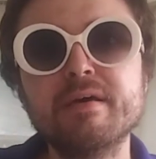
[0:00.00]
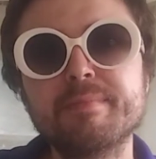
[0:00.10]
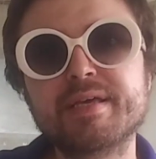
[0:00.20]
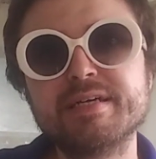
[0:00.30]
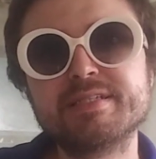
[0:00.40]

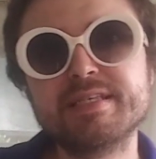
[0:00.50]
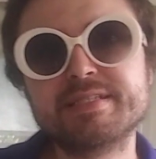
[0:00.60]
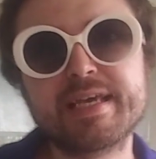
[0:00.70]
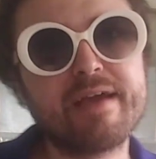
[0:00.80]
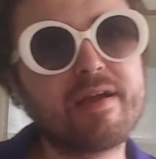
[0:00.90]
because
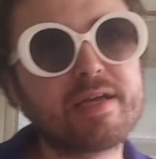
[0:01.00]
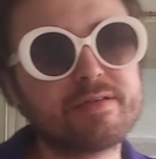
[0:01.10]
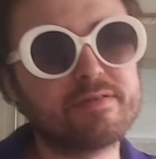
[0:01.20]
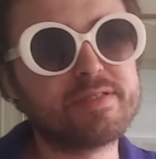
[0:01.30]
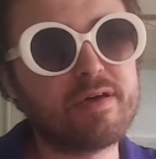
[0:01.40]
these
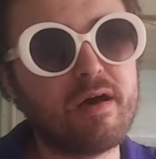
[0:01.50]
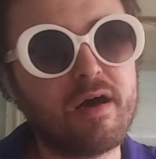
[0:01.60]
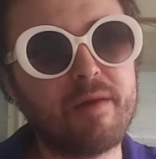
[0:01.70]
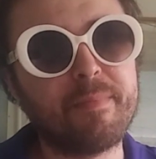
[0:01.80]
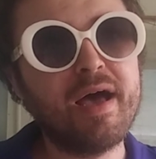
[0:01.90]
characters
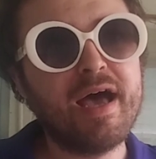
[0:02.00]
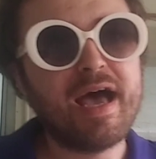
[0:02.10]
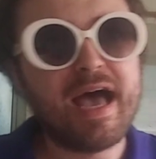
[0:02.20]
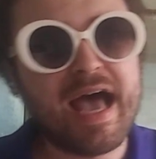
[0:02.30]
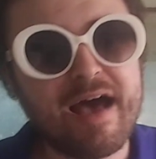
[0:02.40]
um,
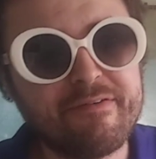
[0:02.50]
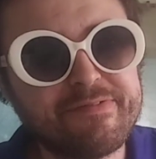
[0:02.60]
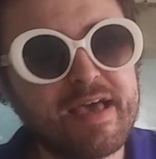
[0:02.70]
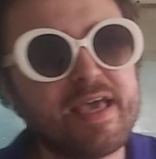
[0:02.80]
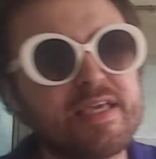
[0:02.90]
have
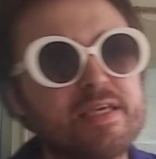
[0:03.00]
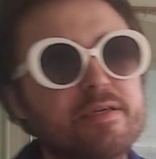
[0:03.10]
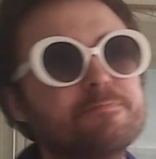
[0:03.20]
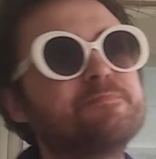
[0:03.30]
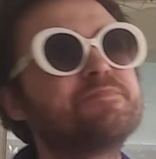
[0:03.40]
a